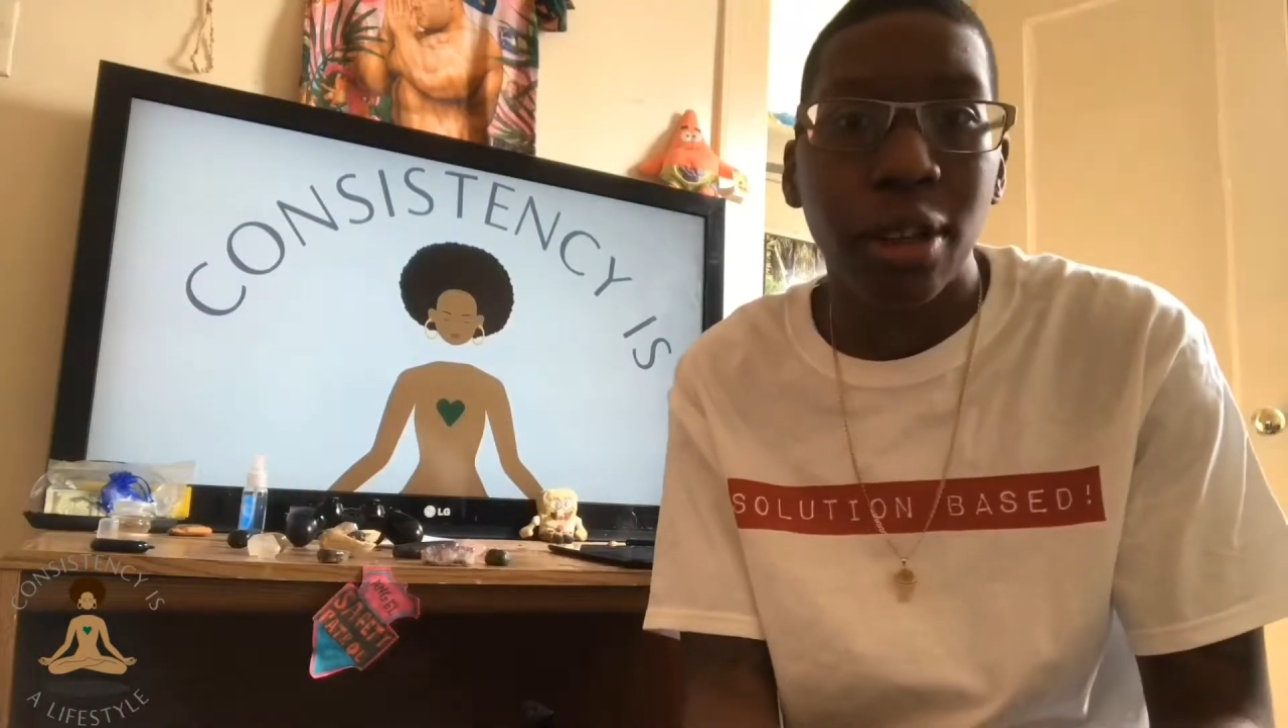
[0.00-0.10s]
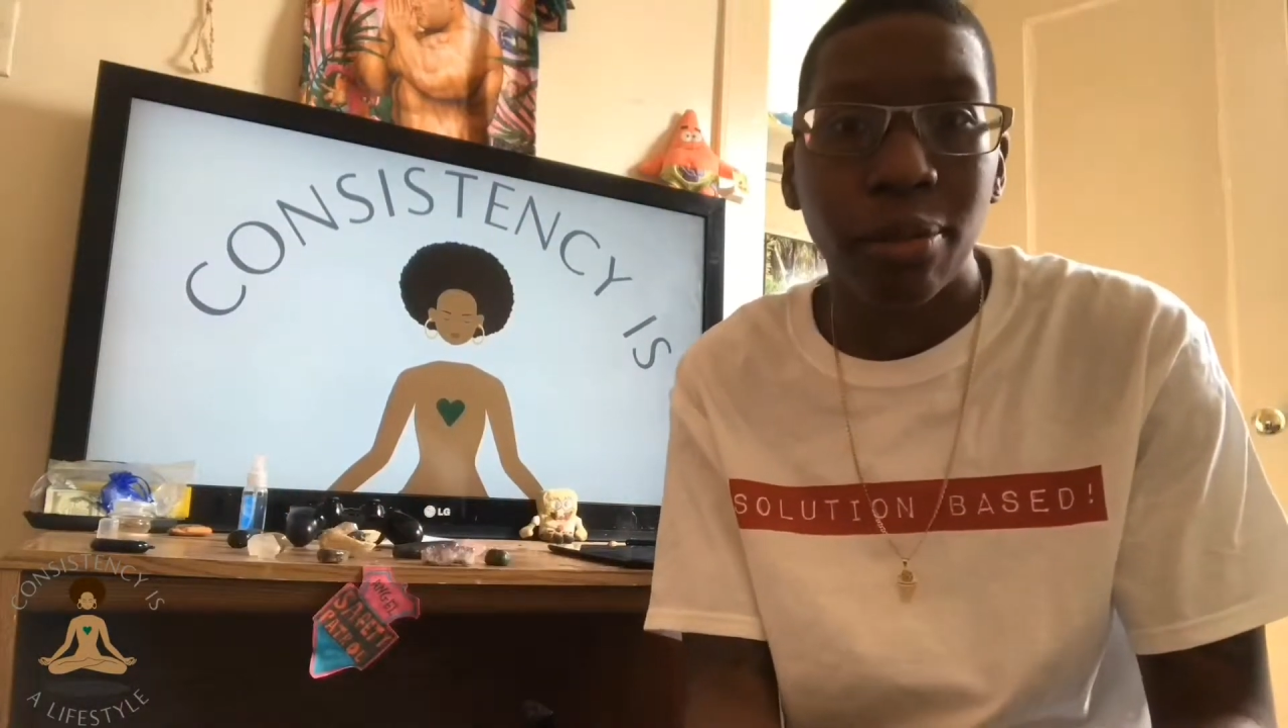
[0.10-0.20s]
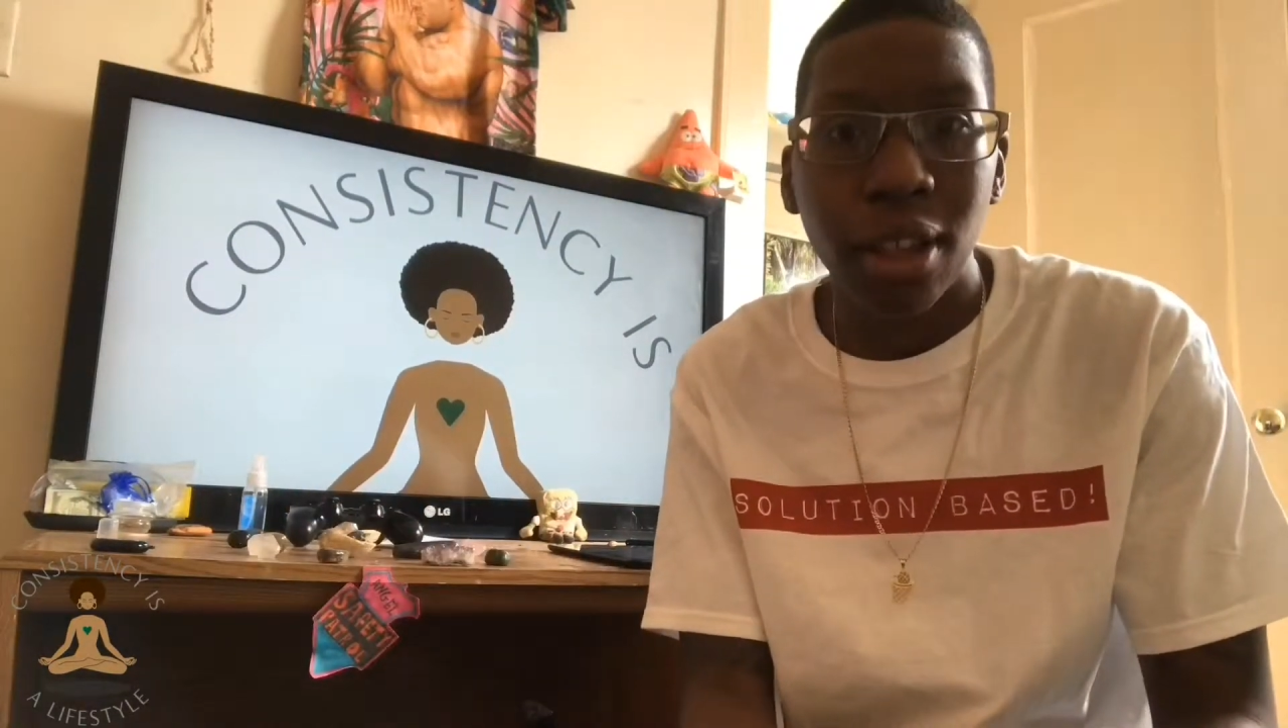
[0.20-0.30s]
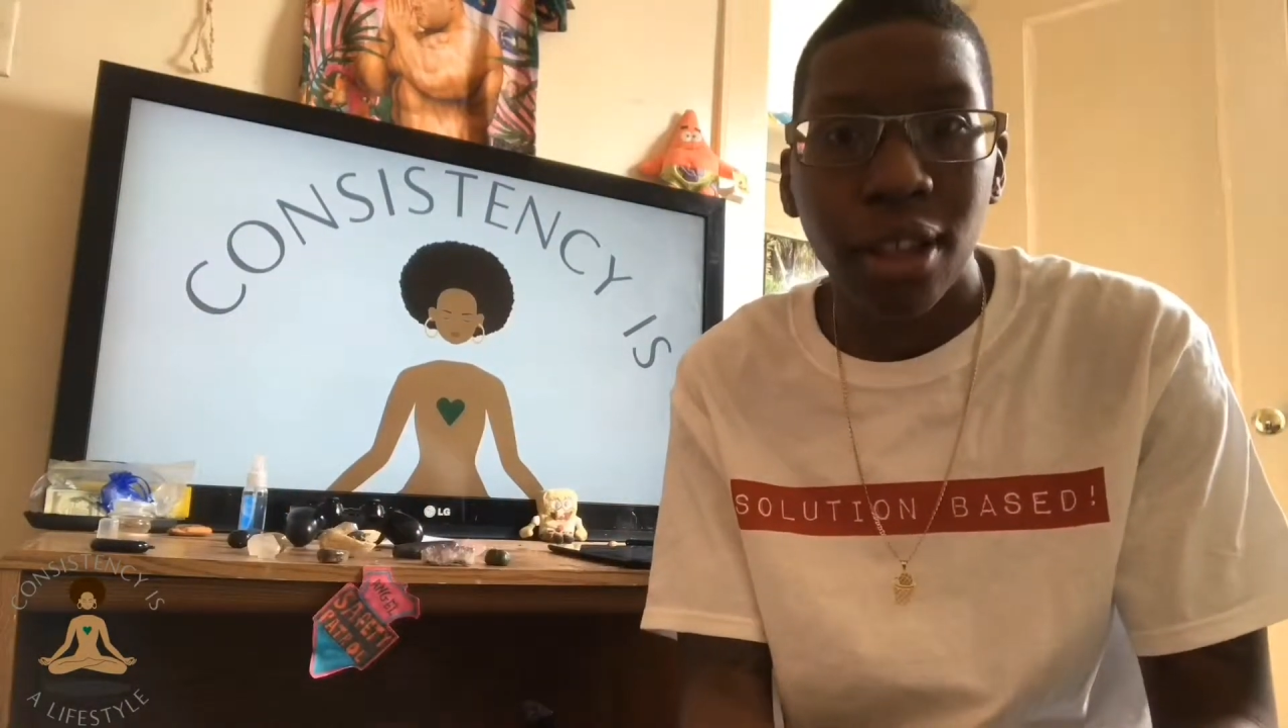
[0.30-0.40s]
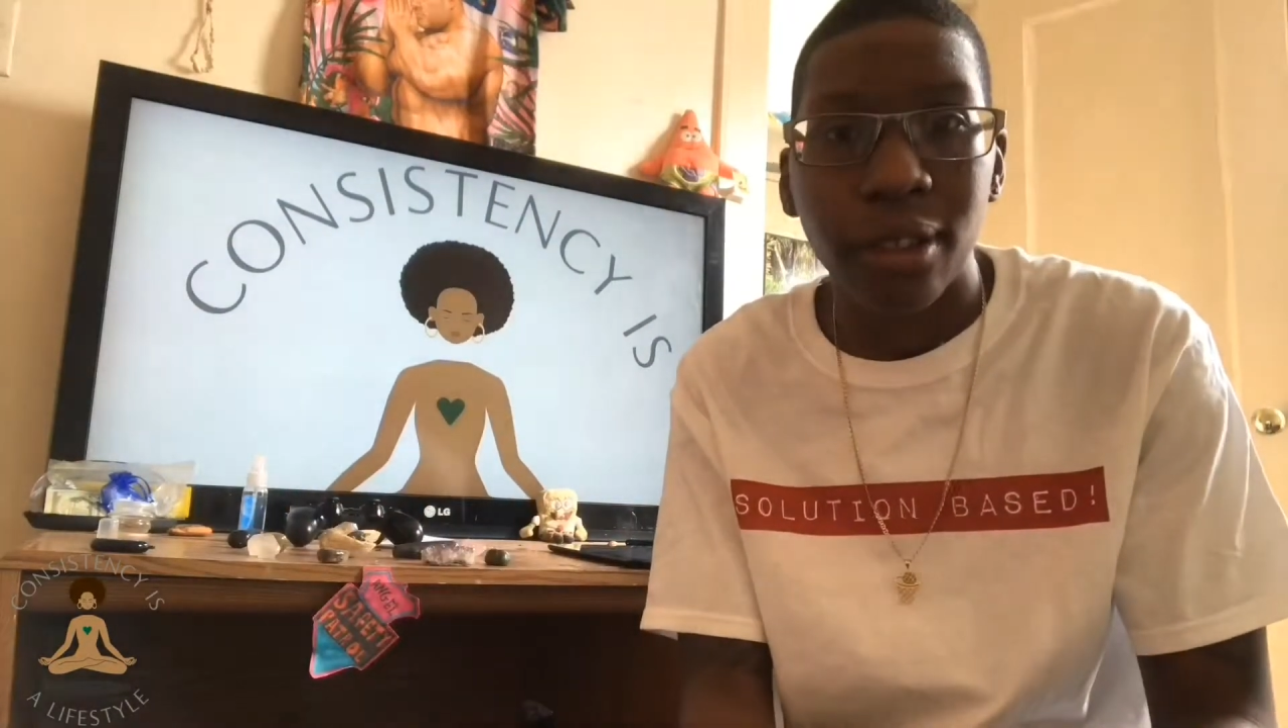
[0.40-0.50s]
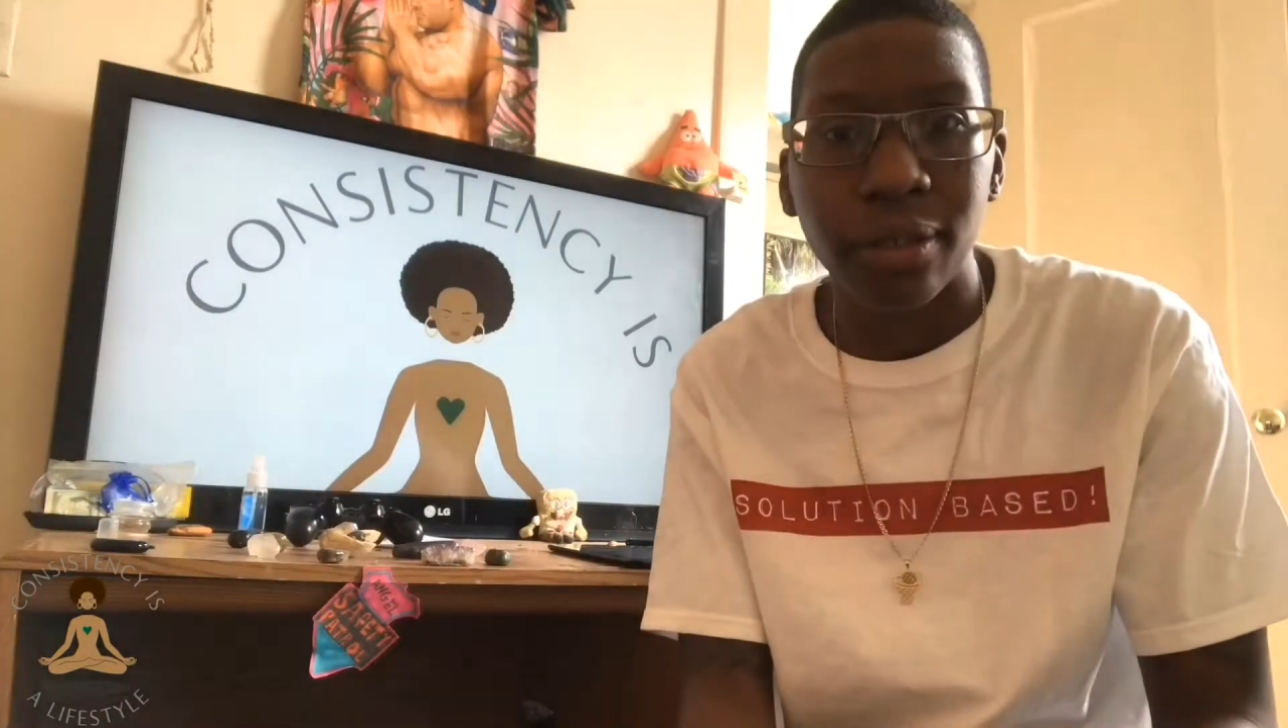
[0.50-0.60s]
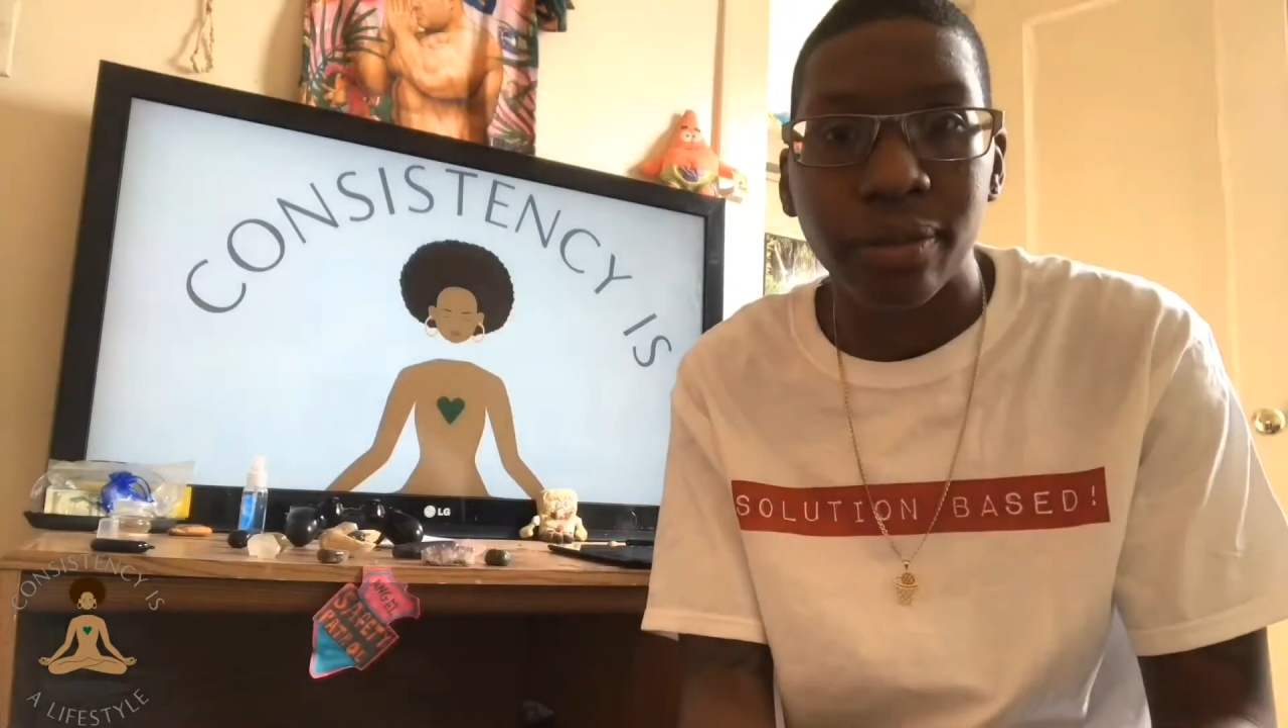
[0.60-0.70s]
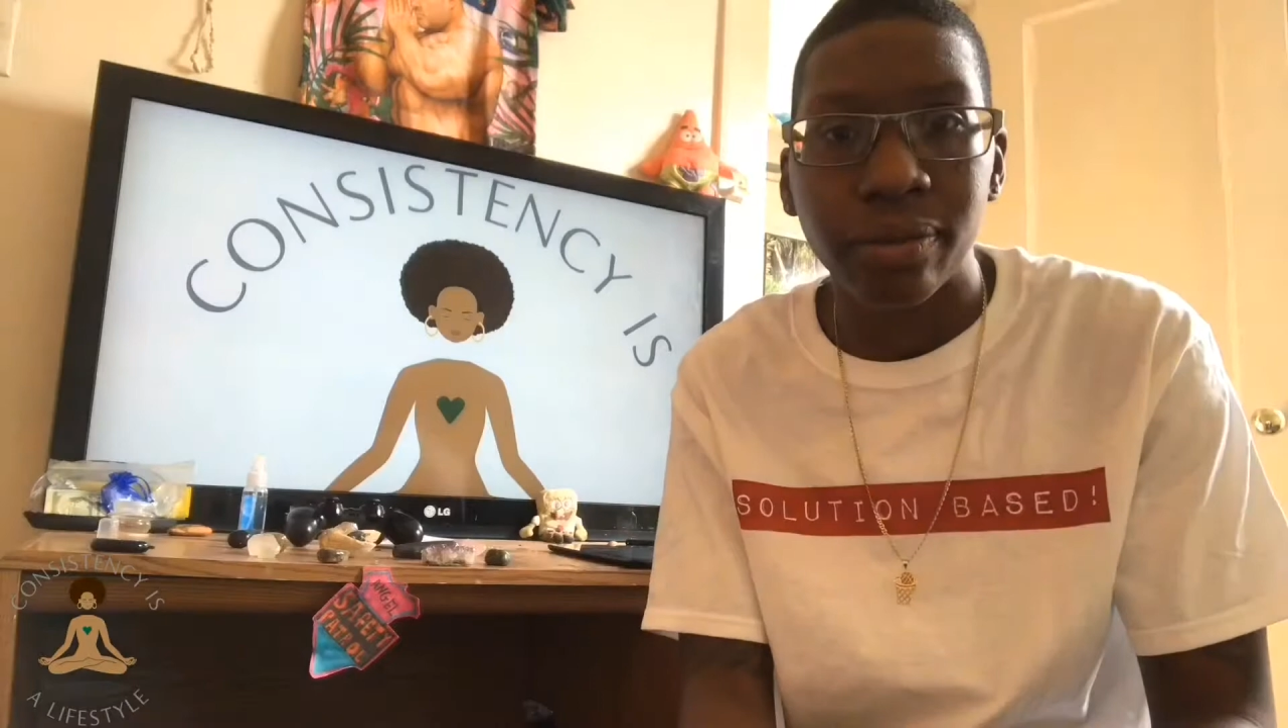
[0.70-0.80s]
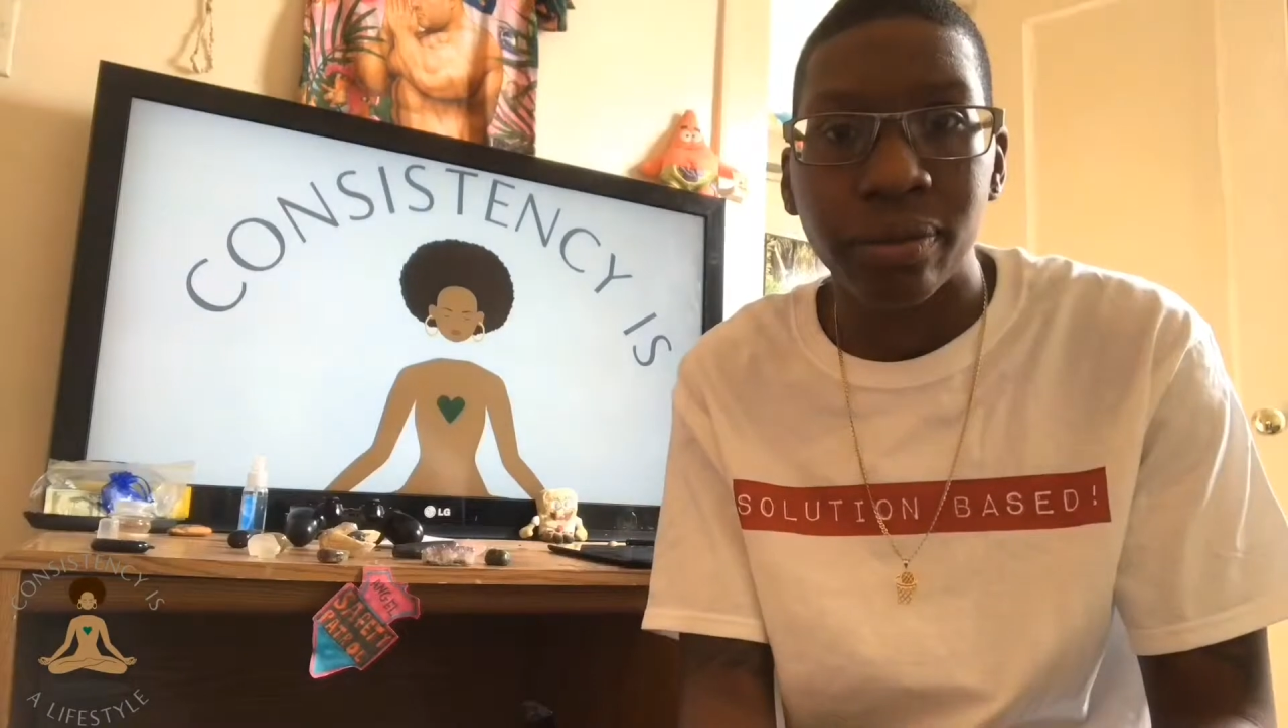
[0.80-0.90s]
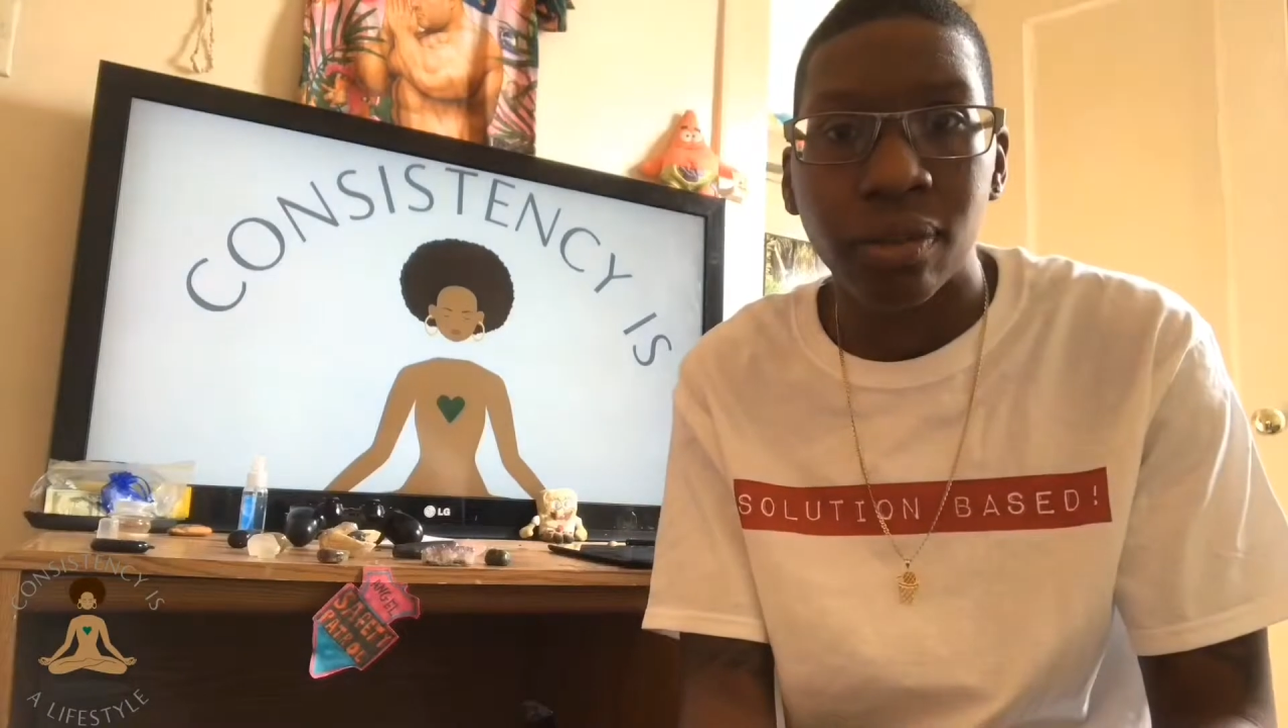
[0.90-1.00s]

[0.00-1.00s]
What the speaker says: up now.